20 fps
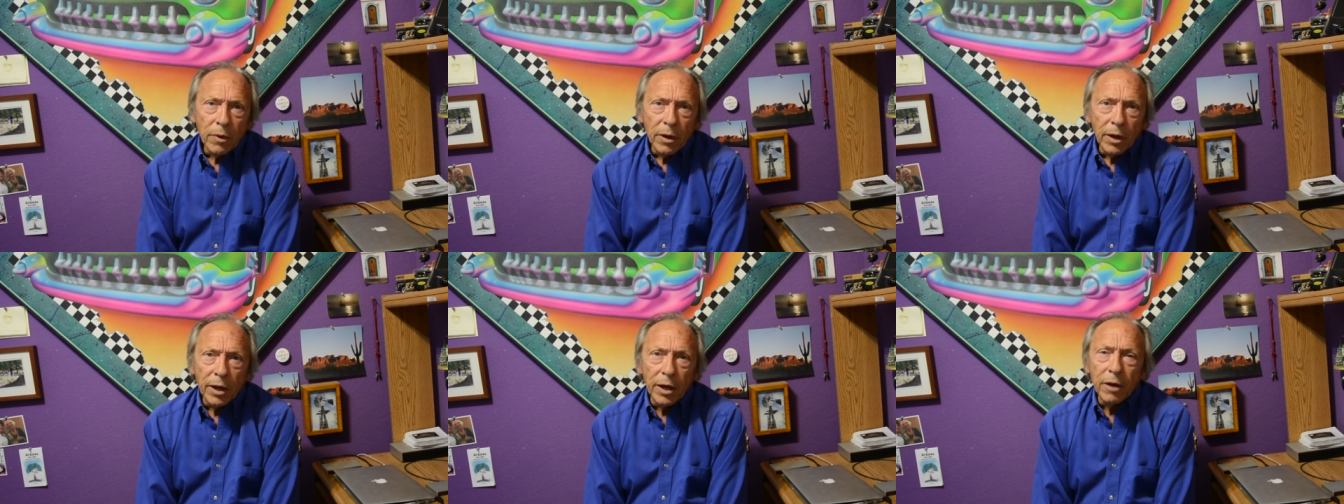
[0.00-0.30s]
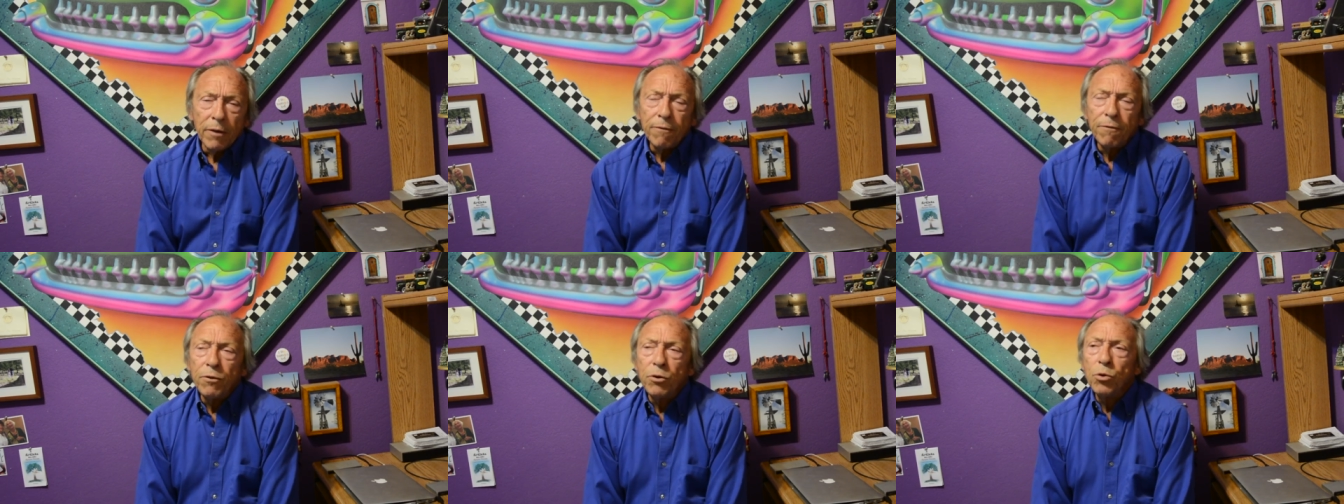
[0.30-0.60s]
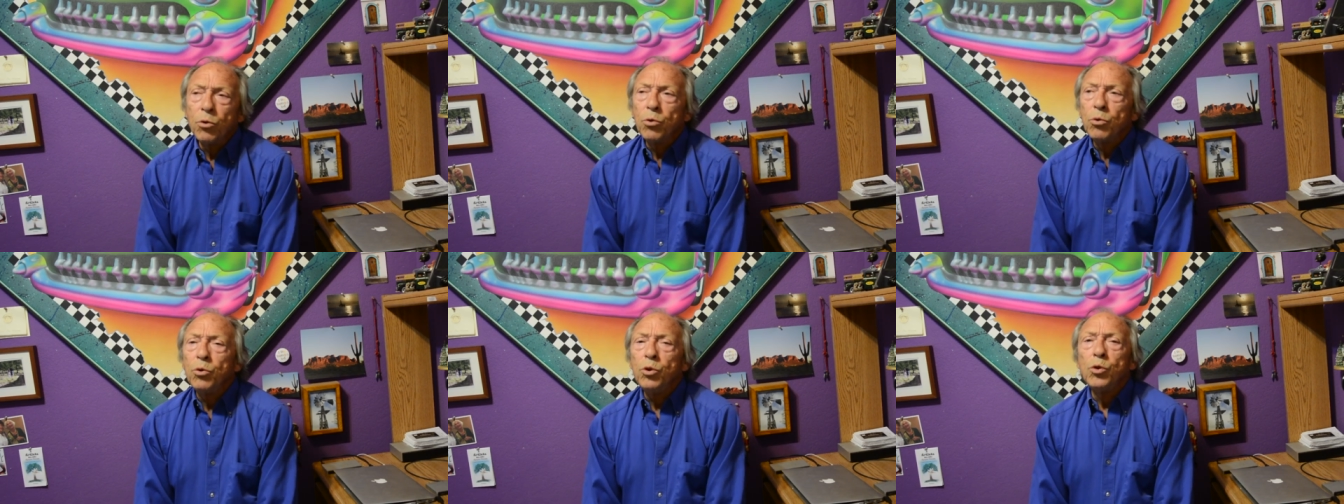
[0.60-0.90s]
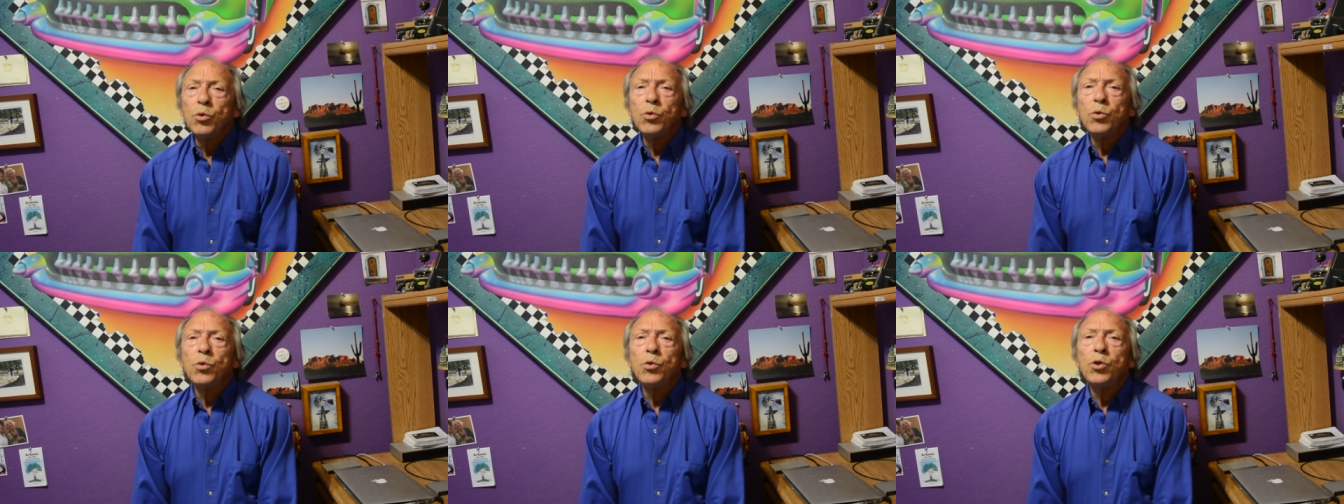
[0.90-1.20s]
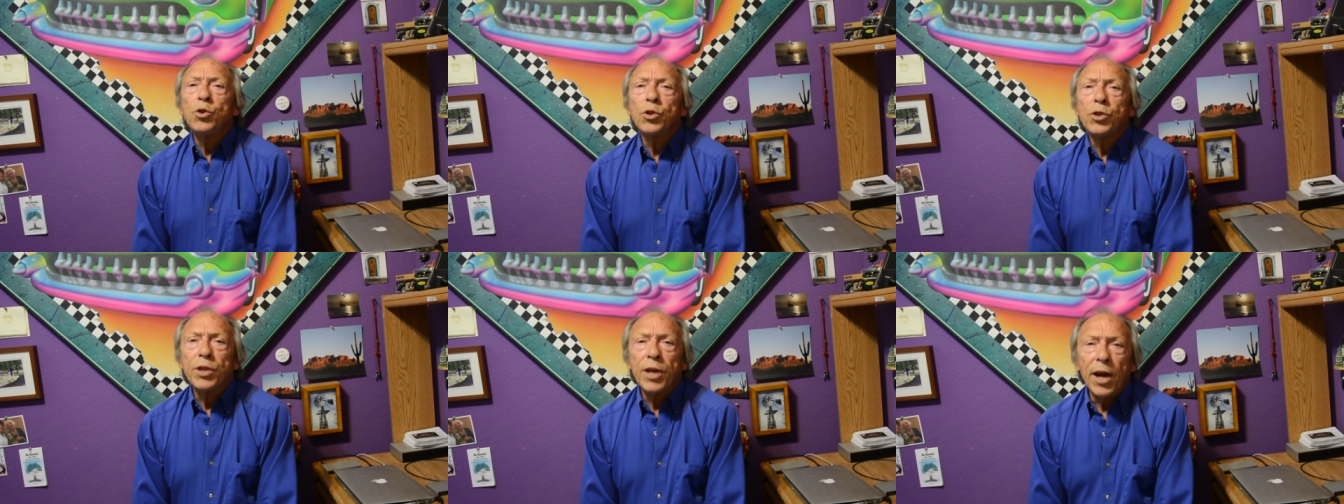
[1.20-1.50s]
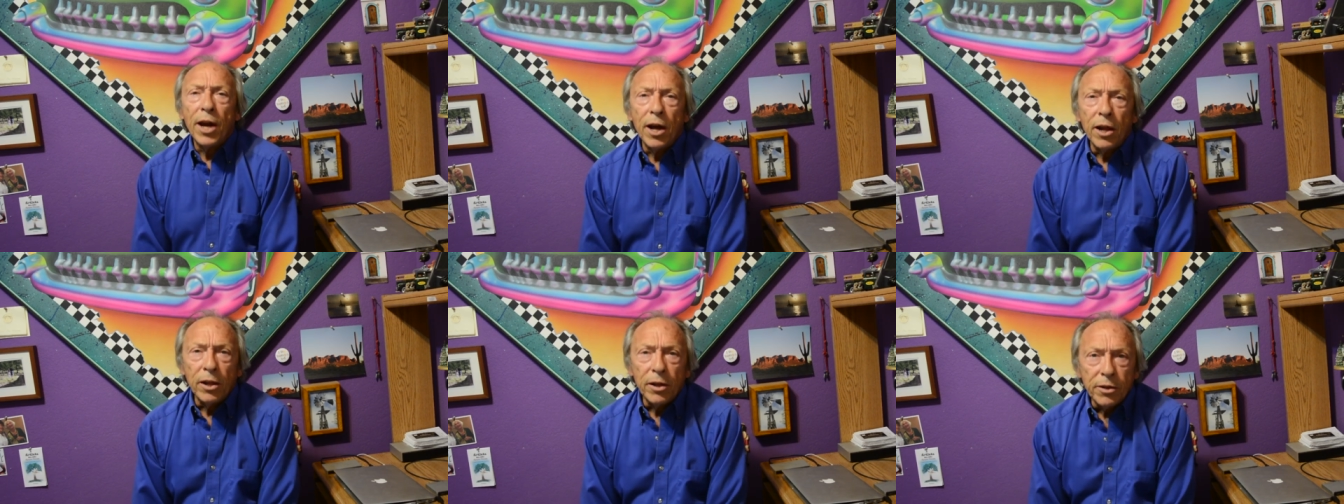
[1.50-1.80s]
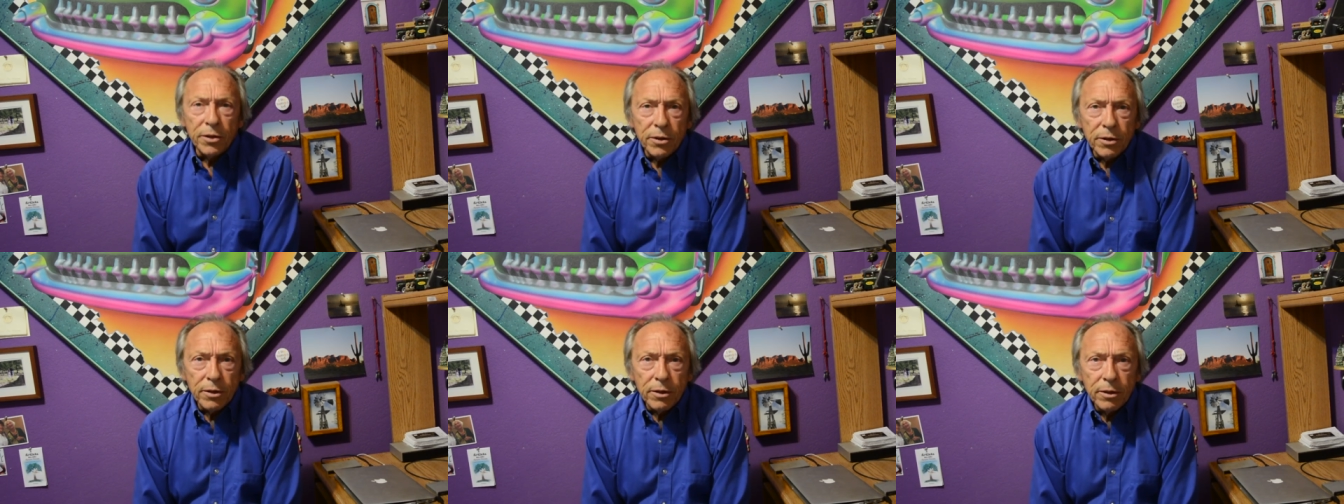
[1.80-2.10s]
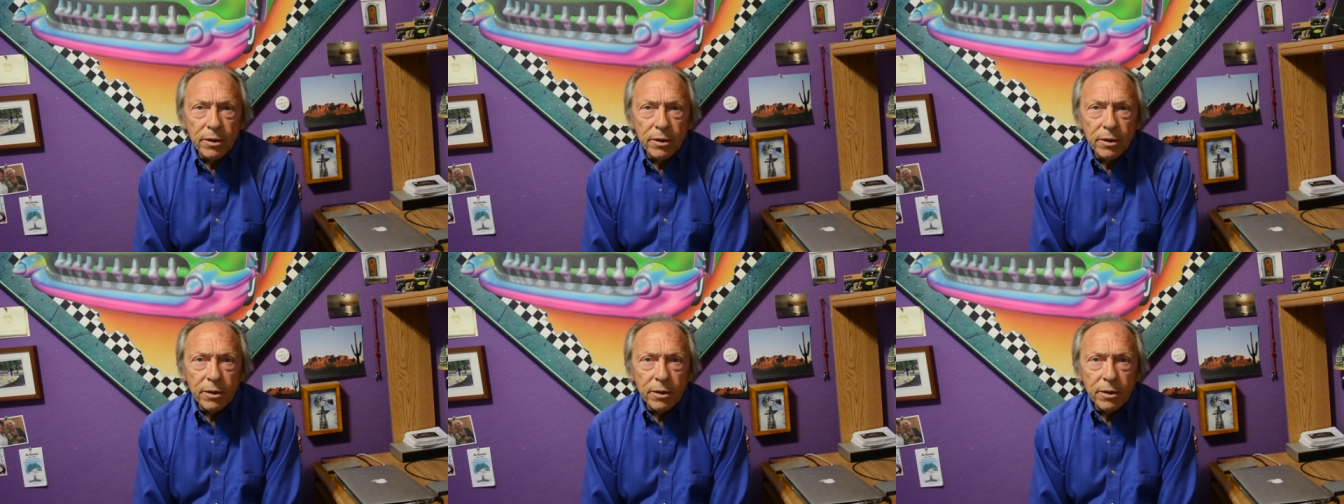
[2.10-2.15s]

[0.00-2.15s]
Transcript: If you use your talent,